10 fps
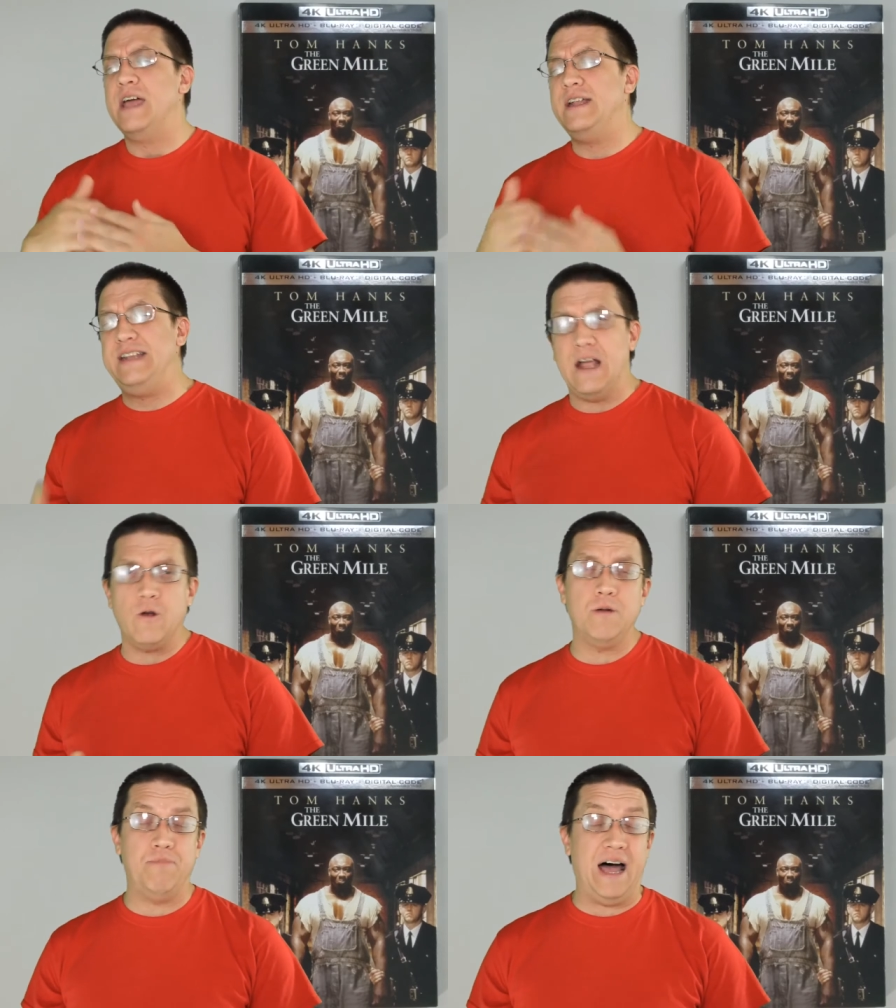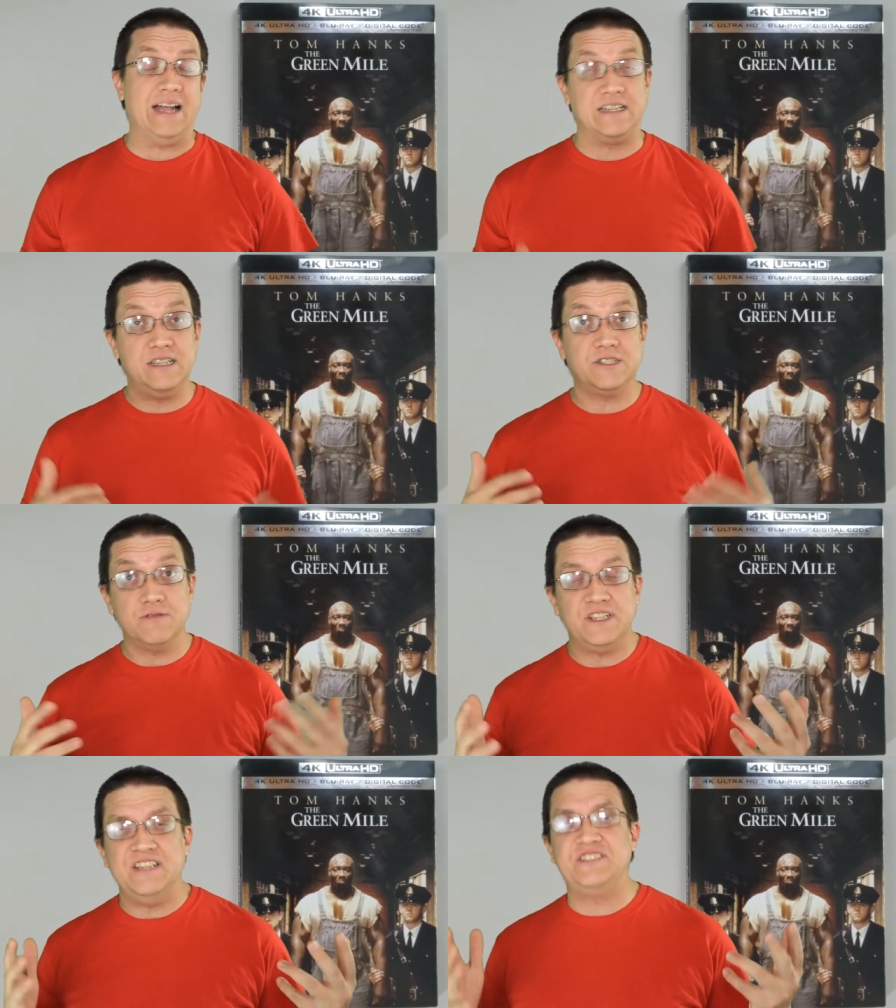Darabont. This
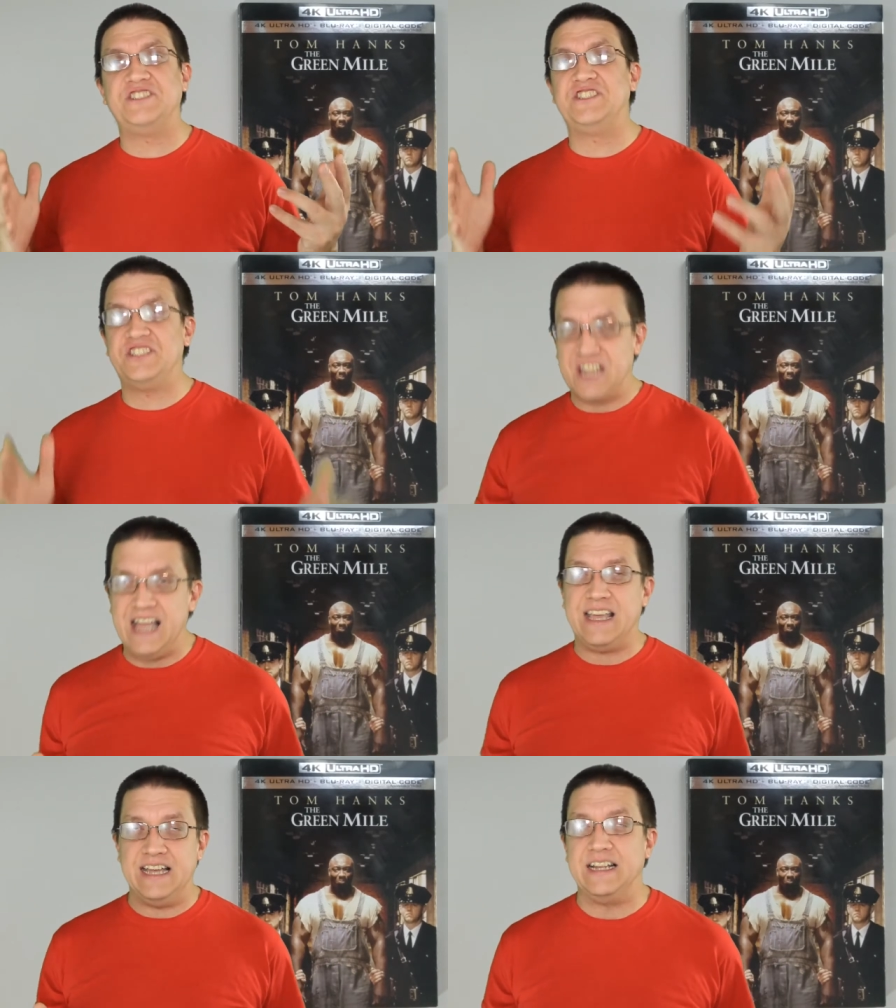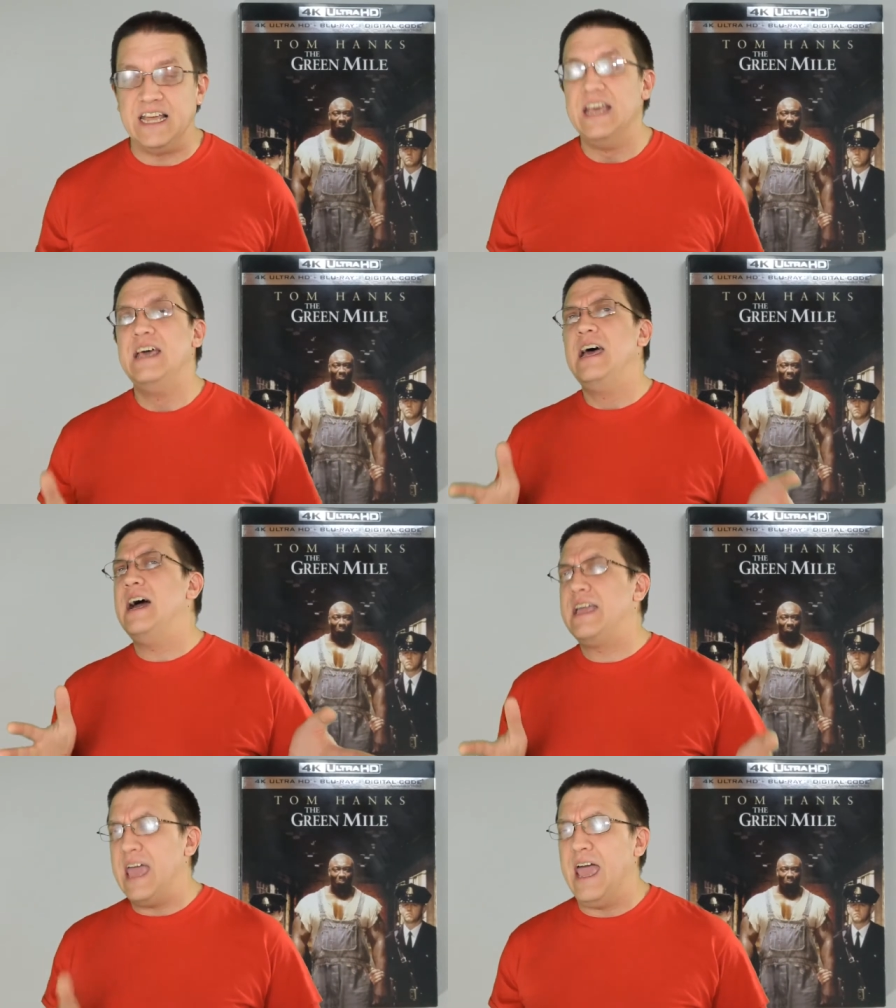was his second
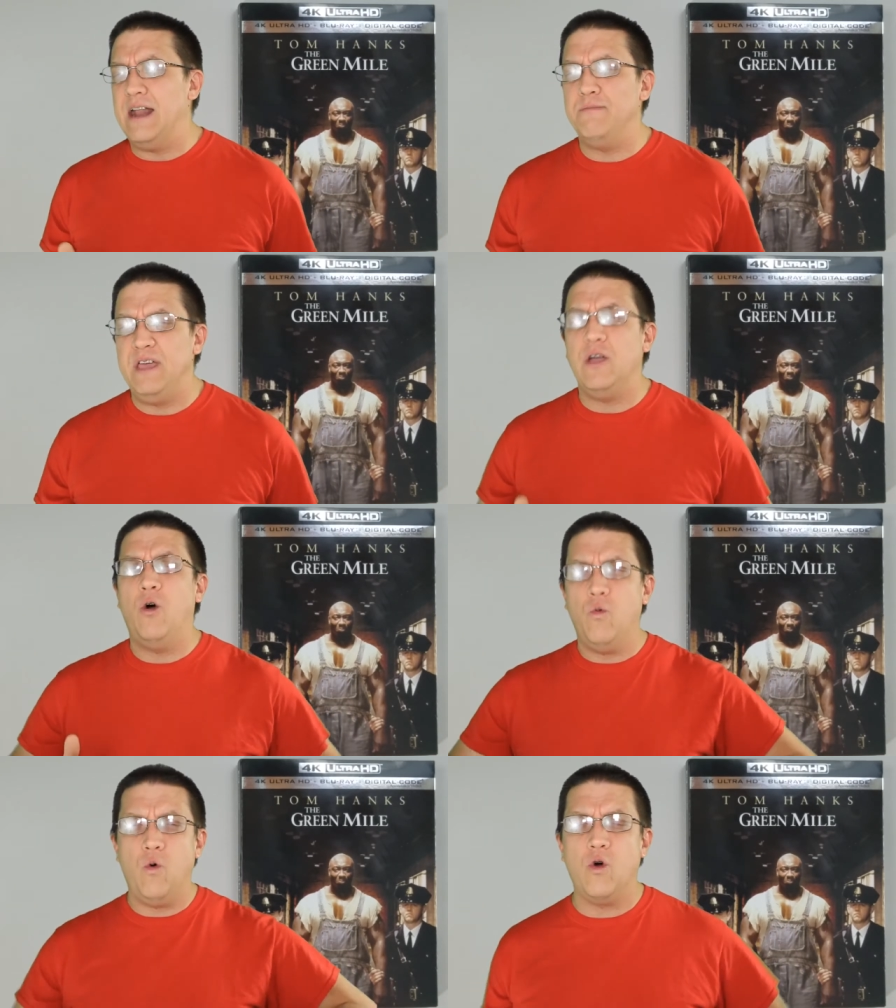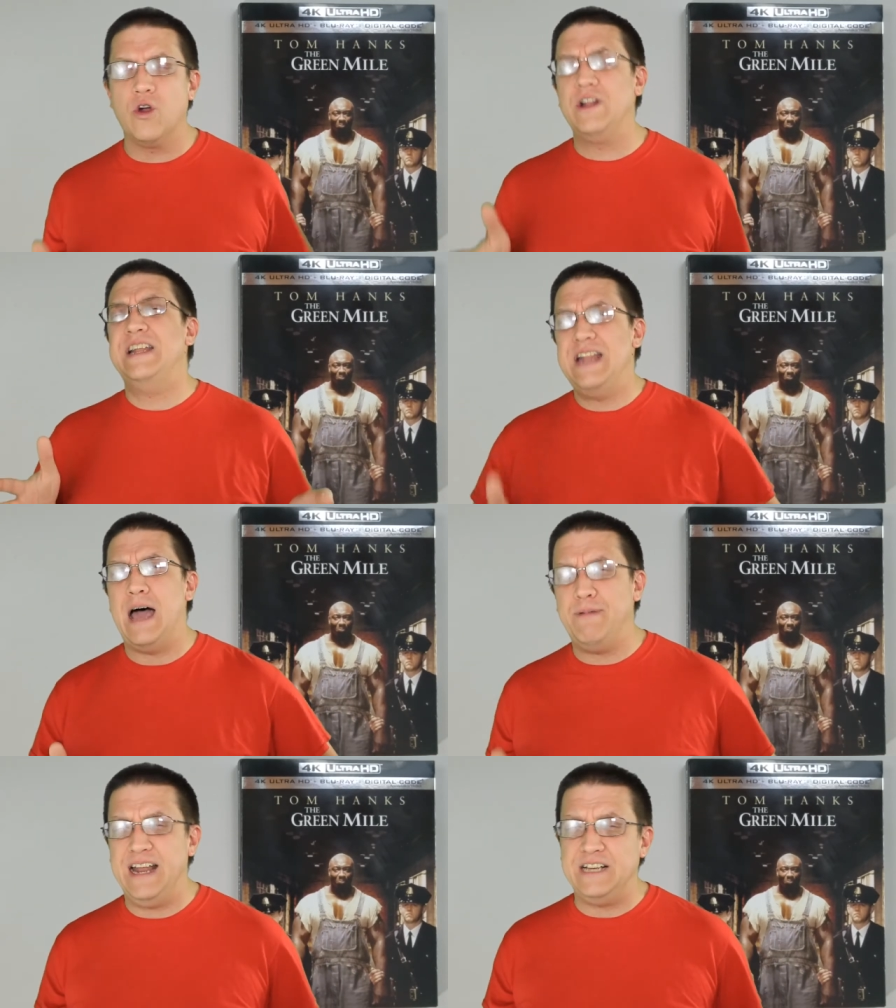Academy Award
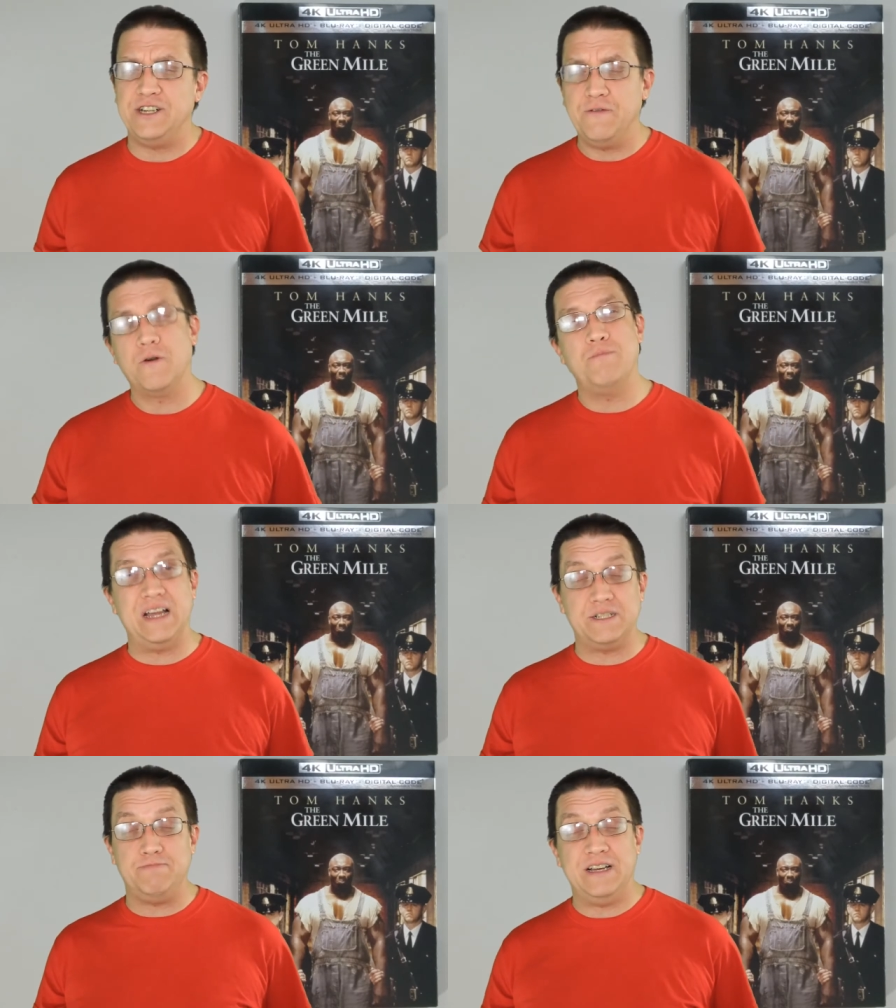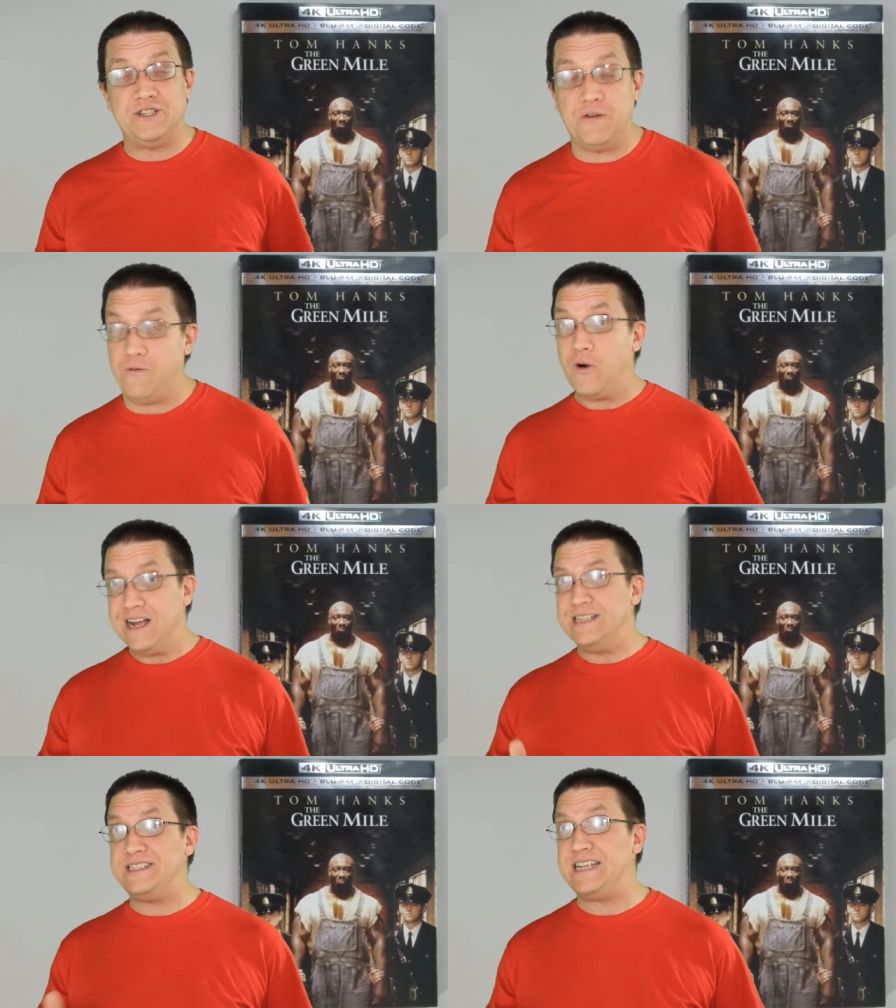nomination for Best Picture for
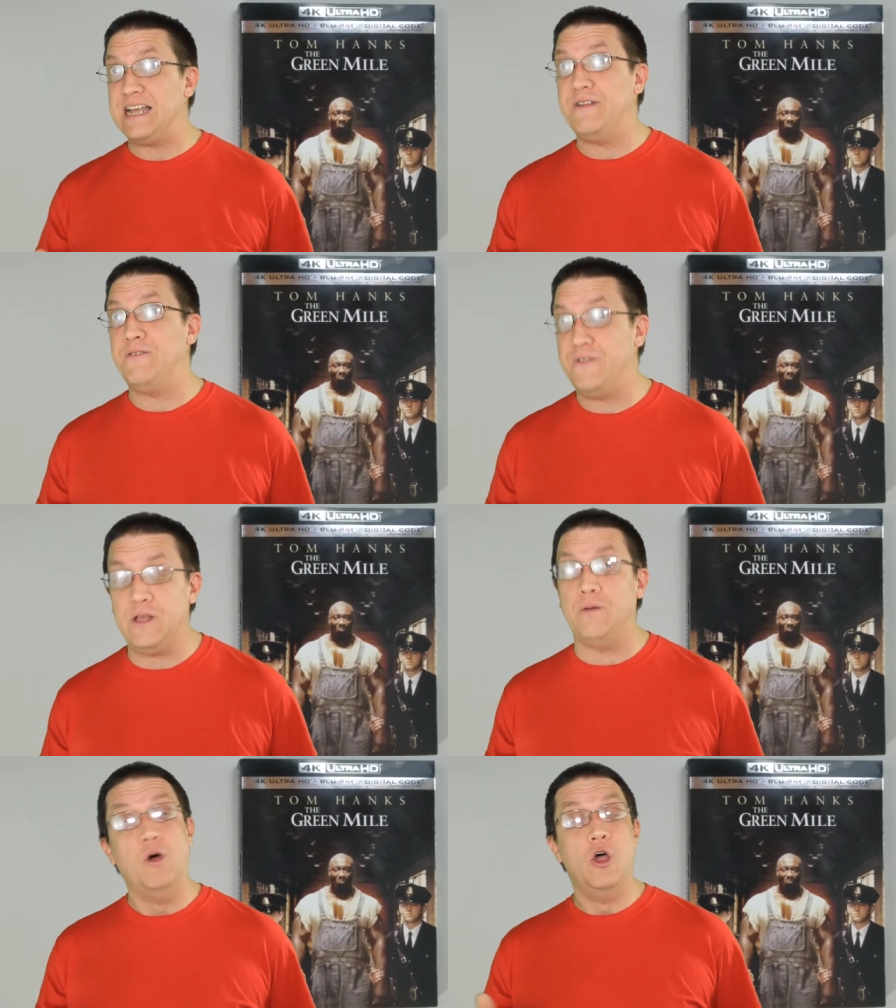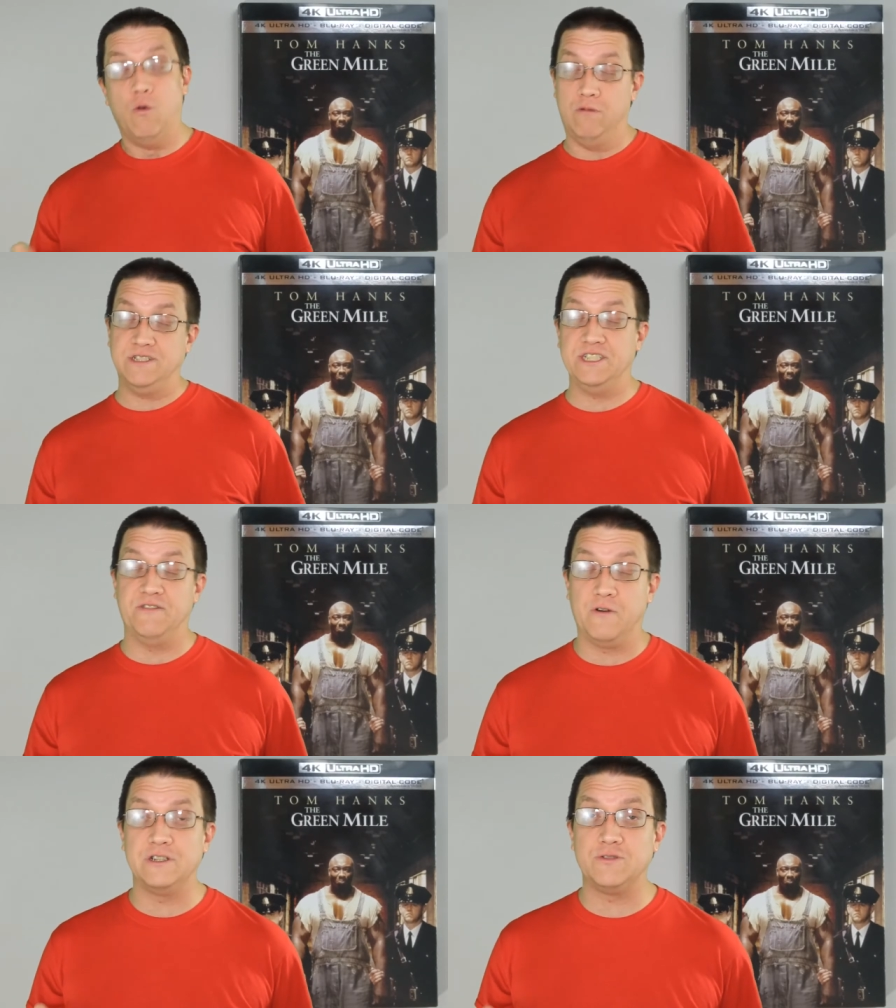his second film. What was his
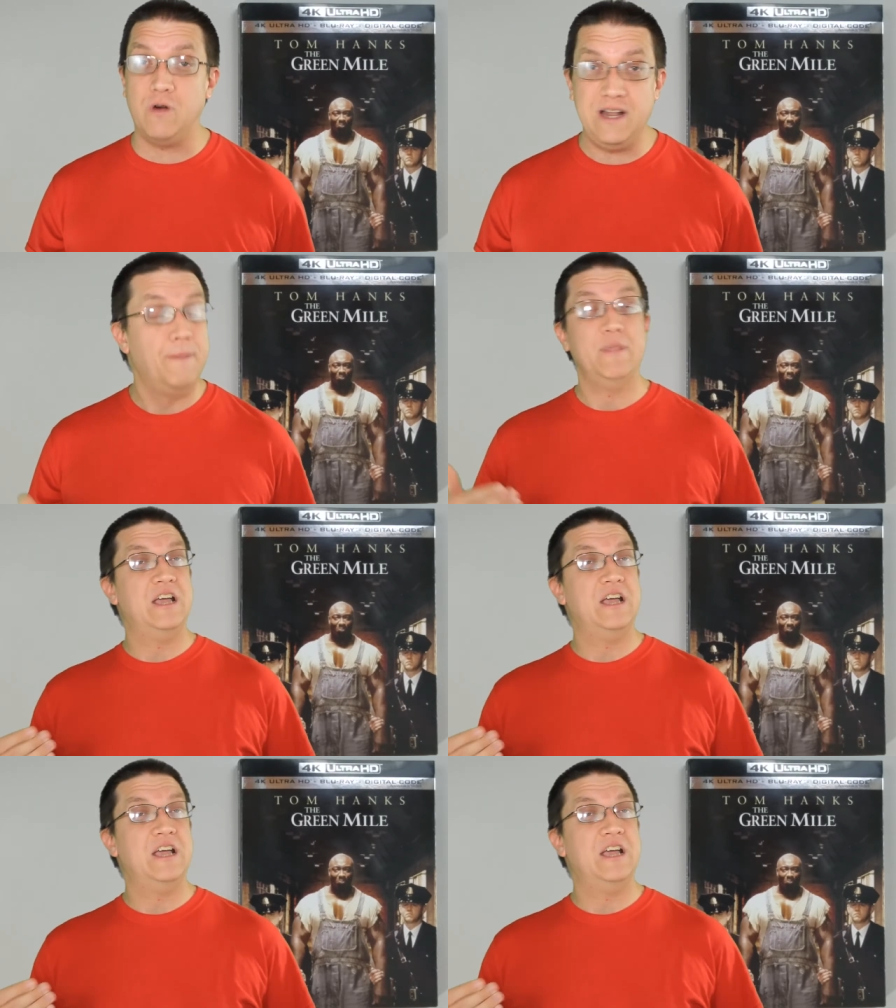first one?